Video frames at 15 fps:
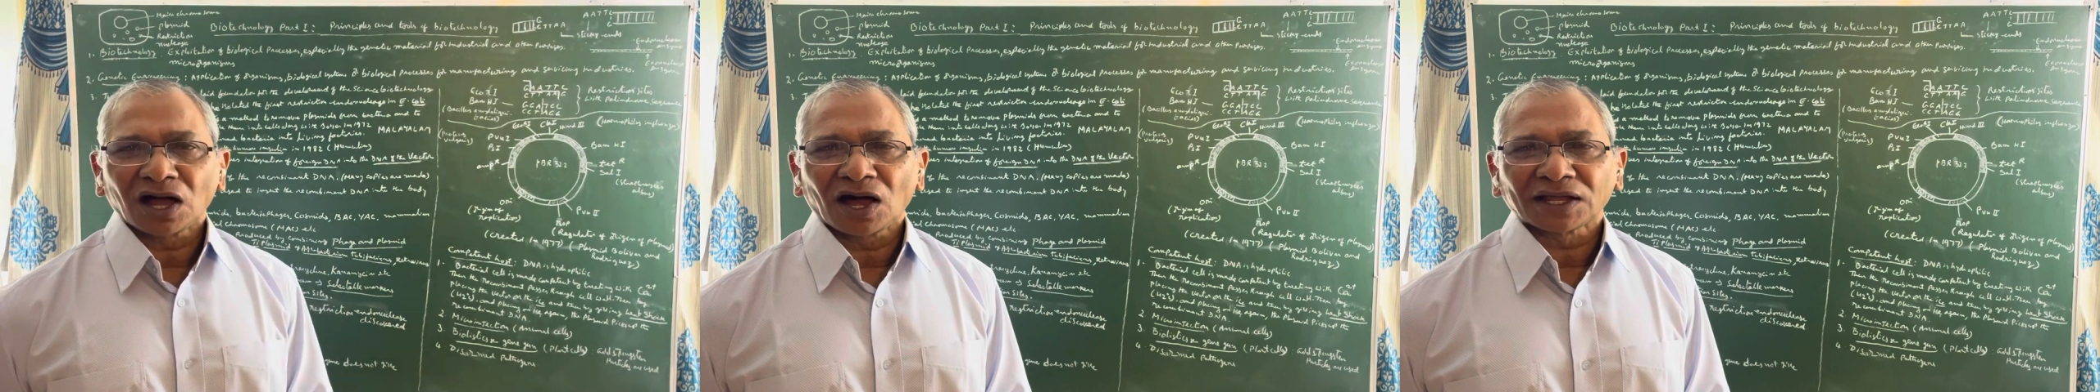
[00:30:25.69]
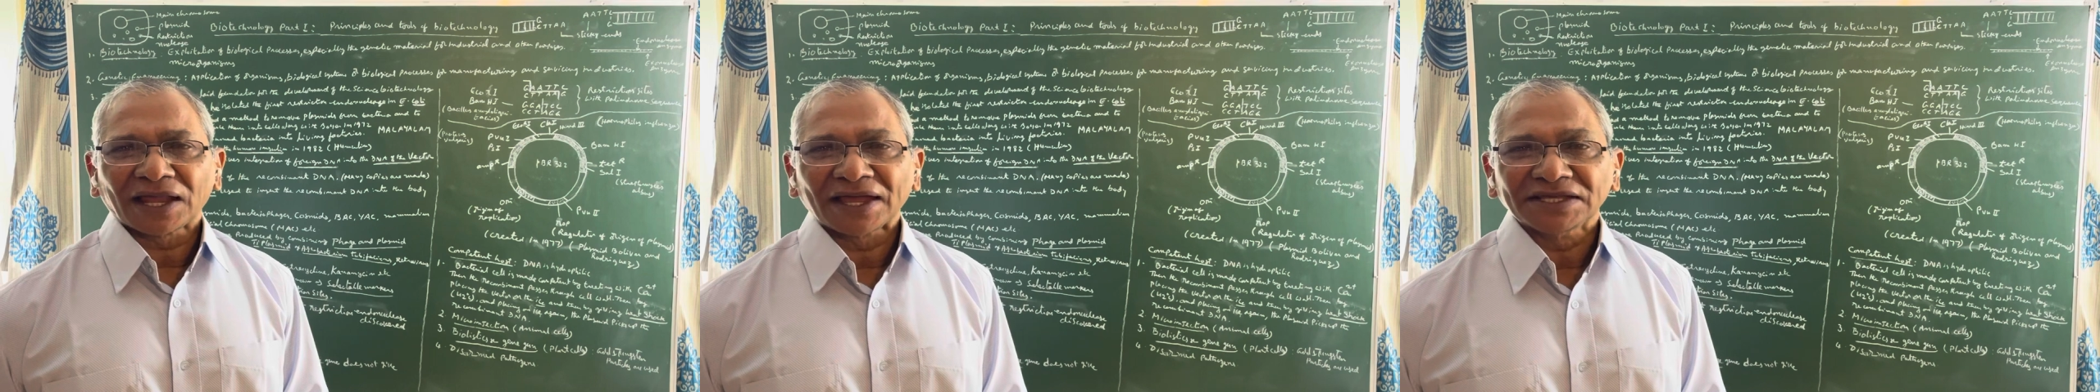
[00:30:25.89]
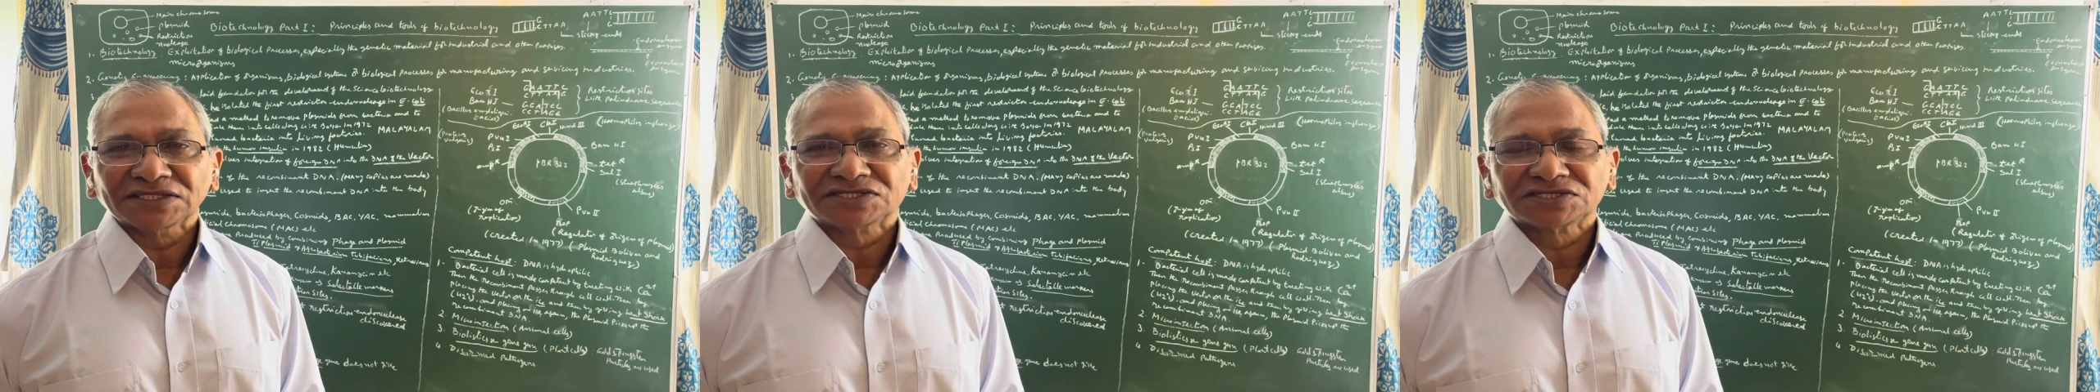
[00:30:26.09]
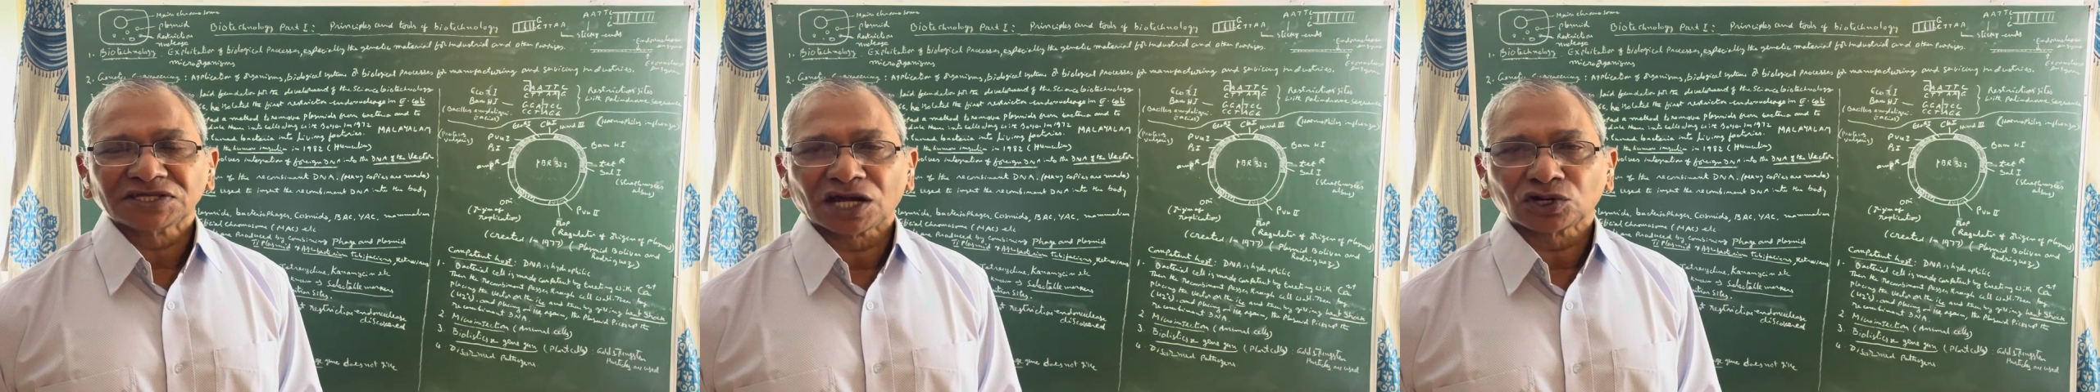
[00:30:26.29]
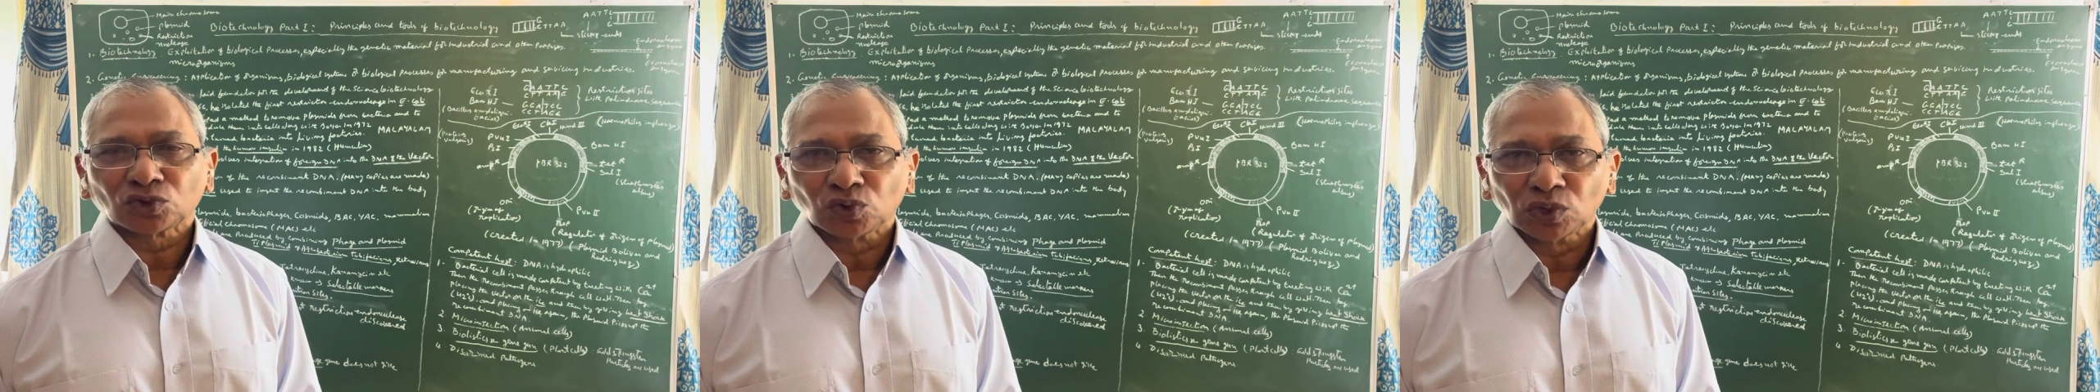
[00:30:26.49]
on ice
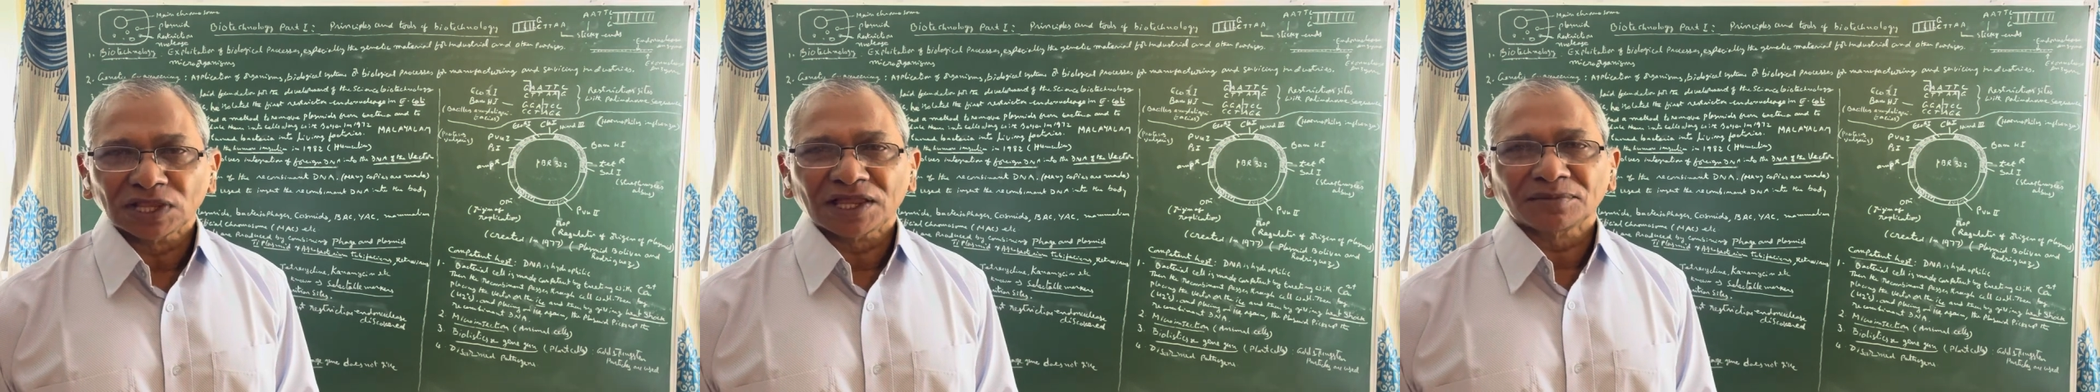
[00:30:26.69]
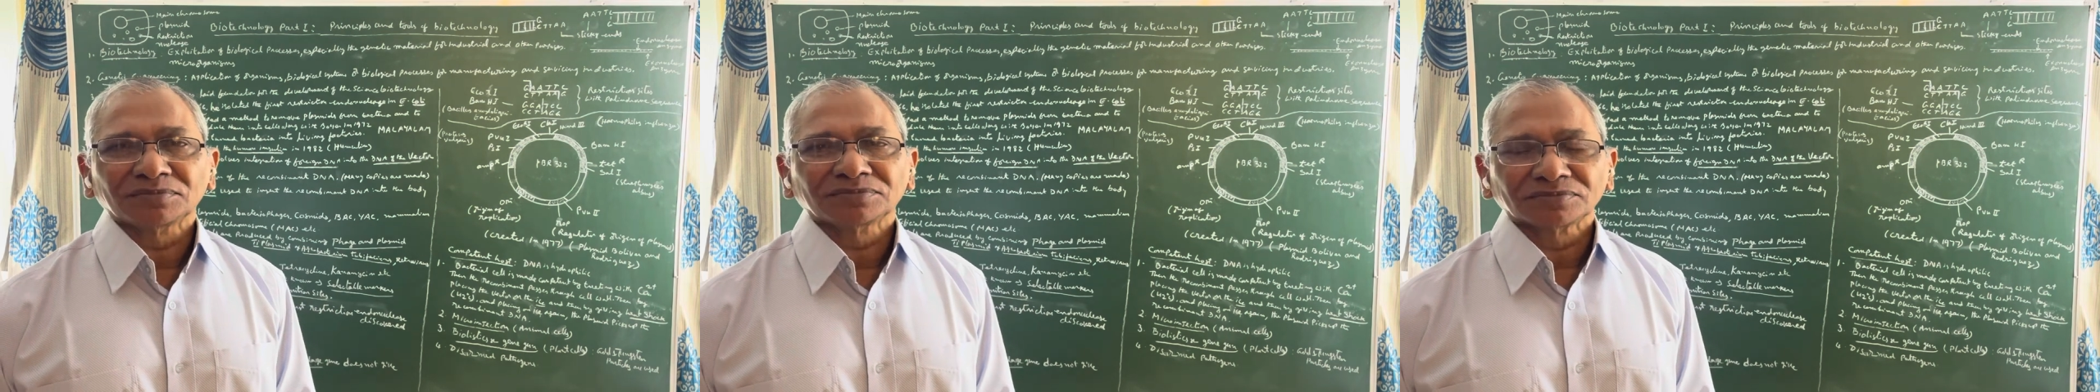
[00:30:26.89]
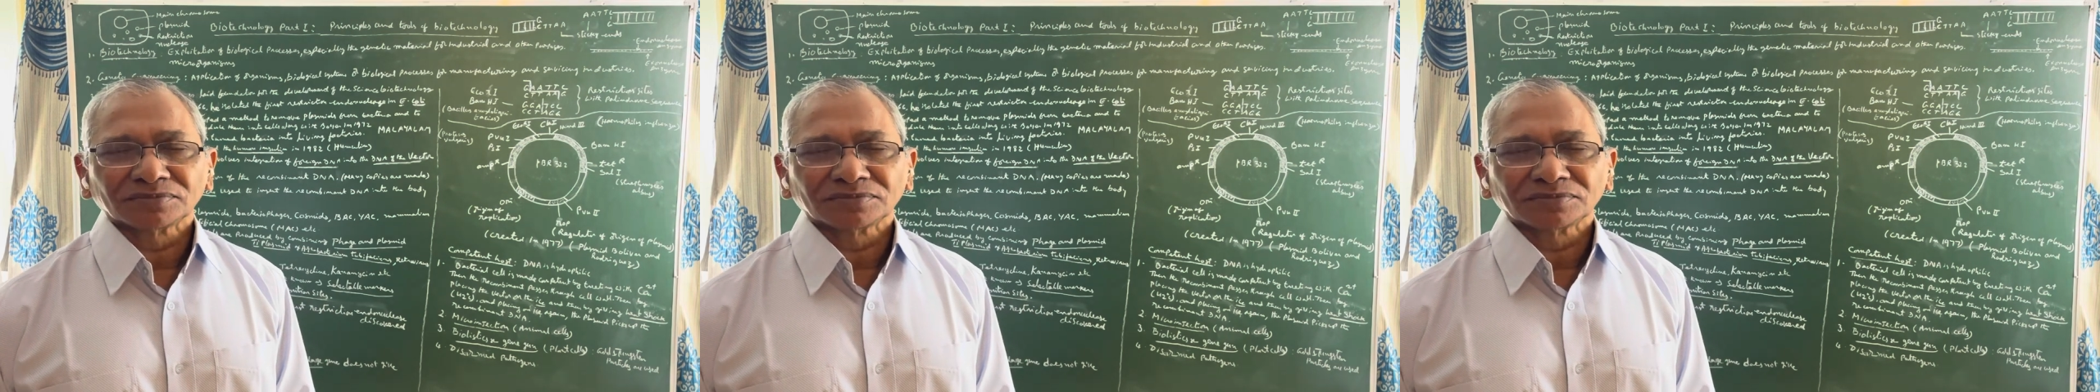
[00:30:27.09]
and cool them.